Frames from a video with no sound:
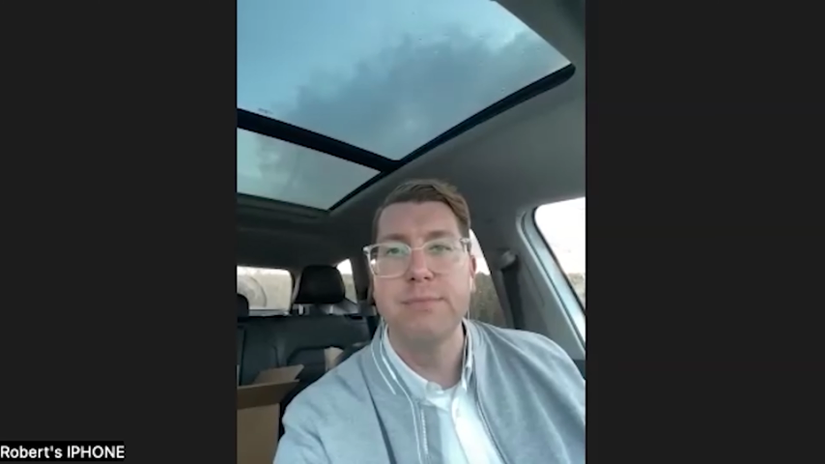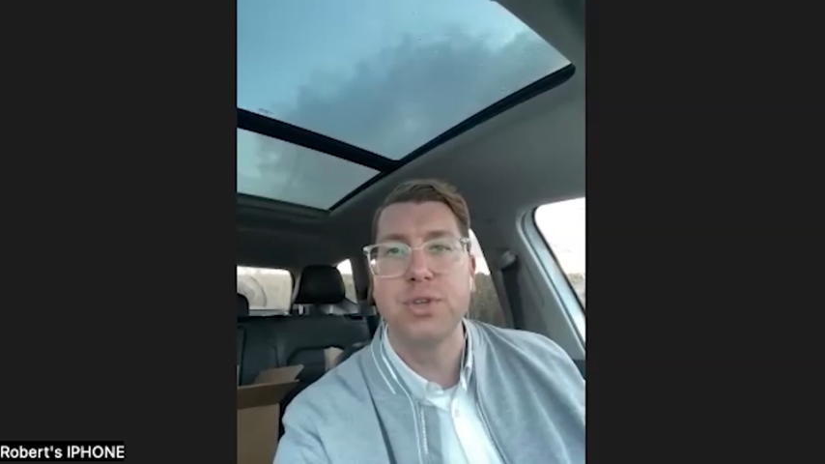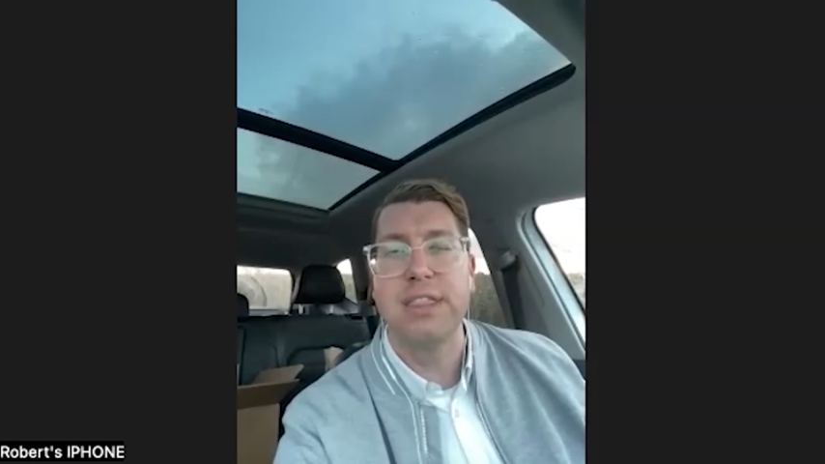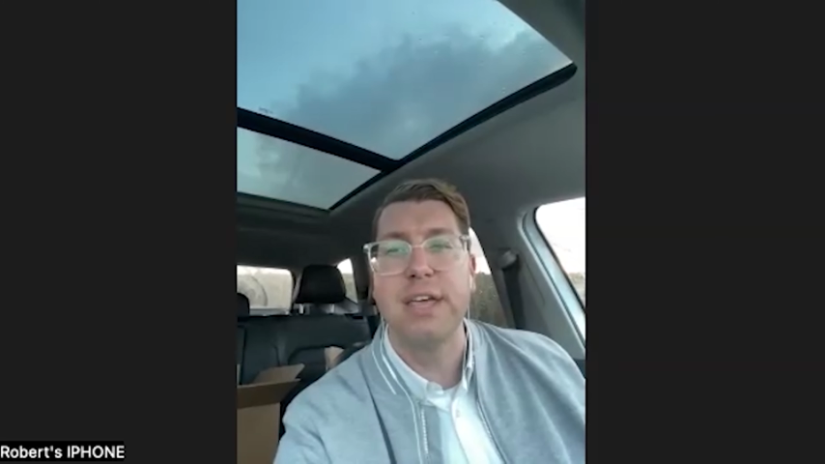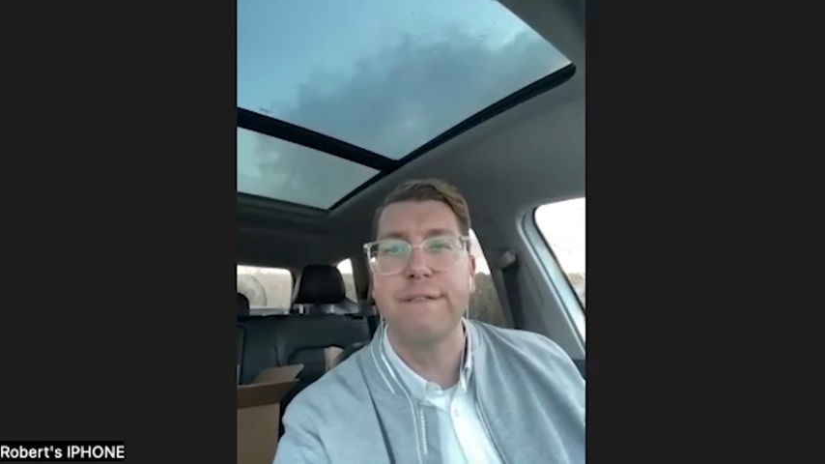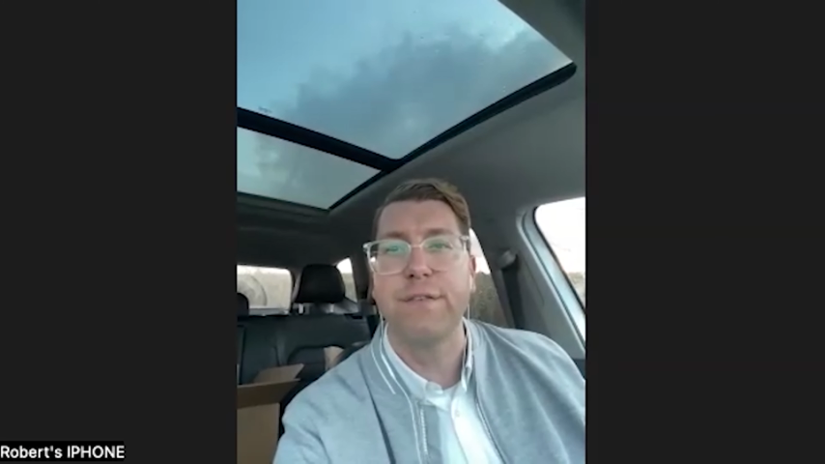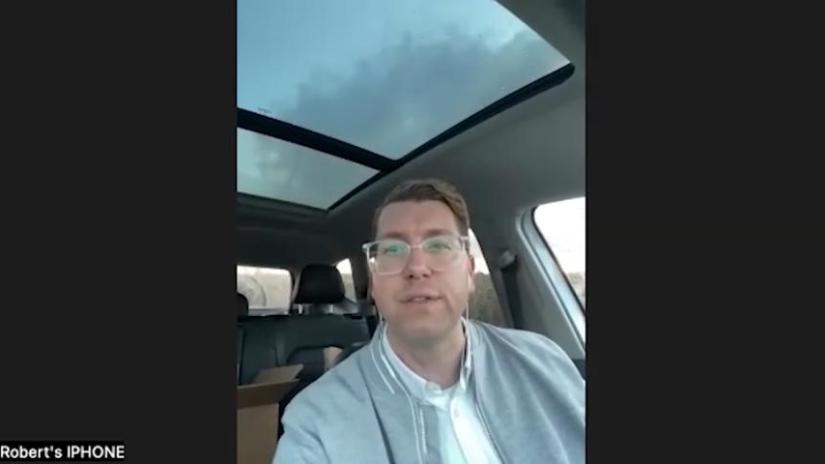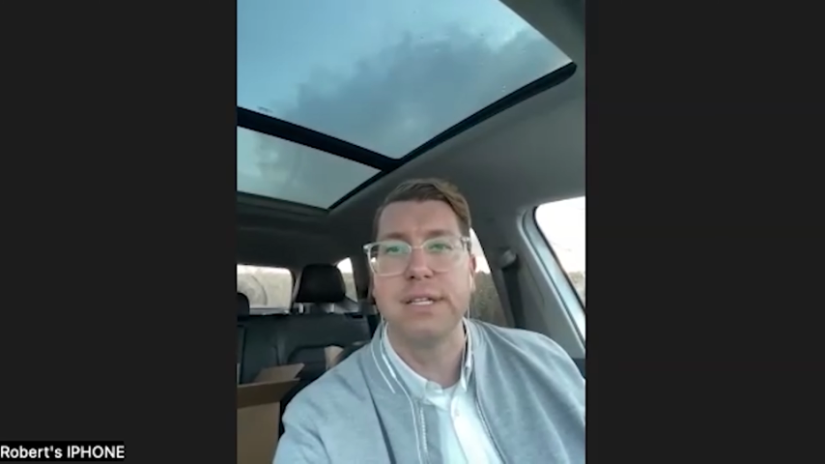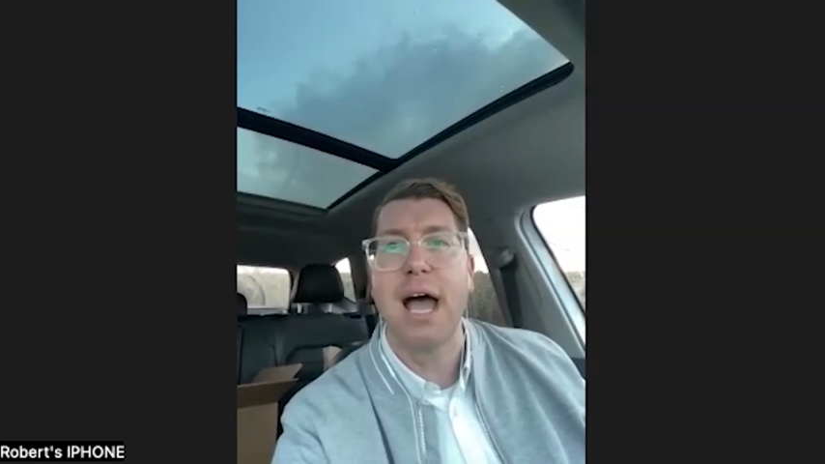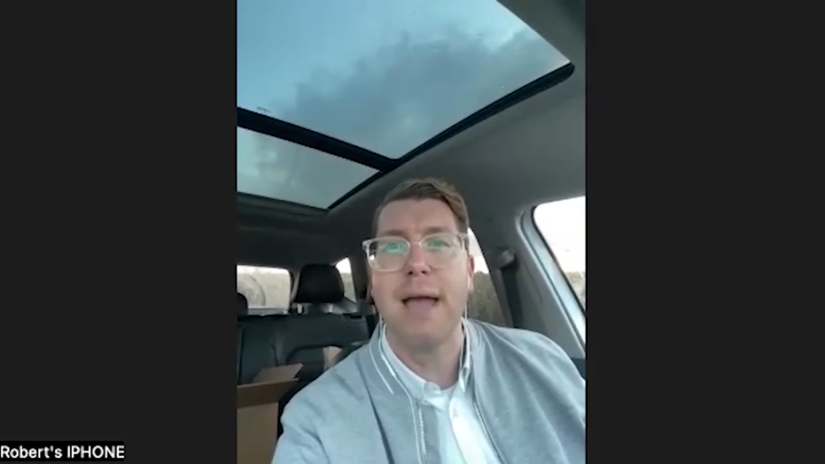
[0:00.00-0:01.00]
So I think for
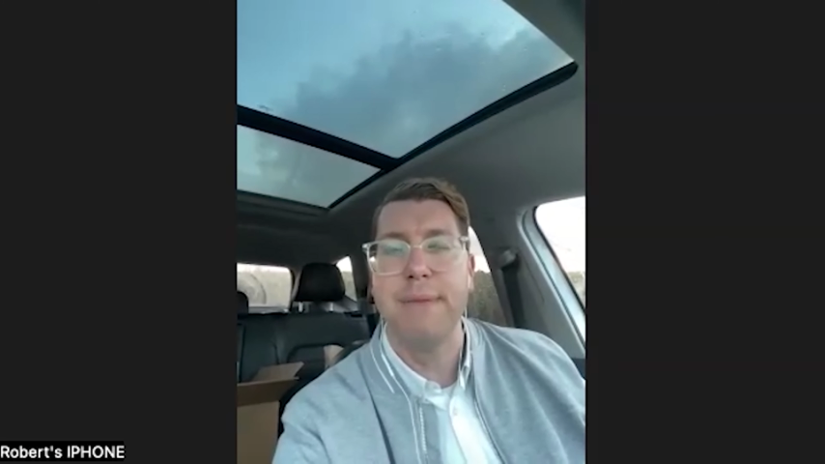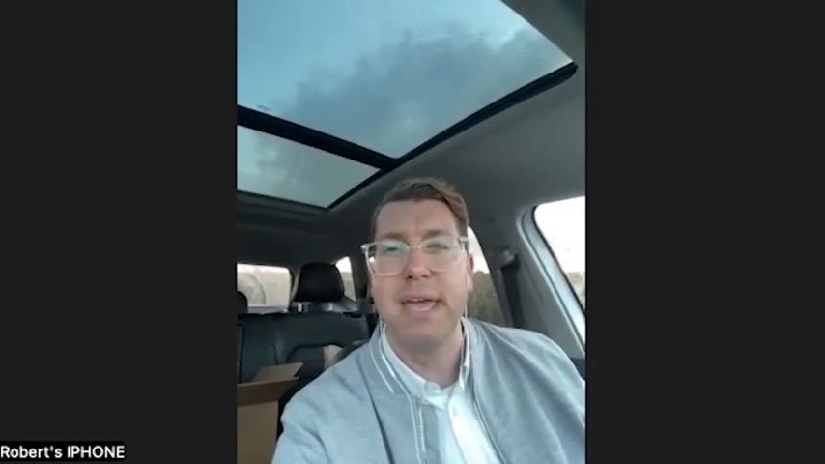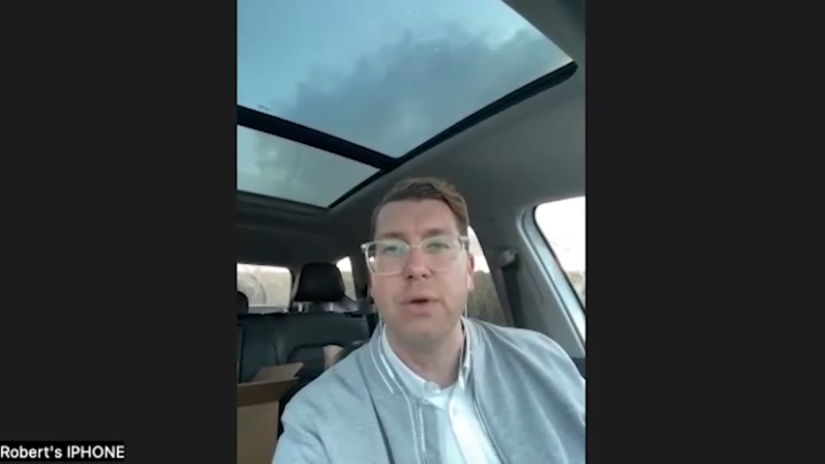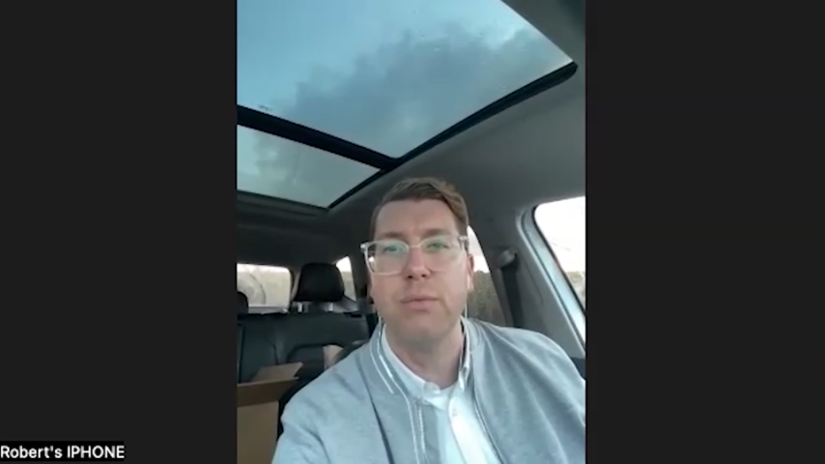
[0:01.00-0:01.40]
the time being,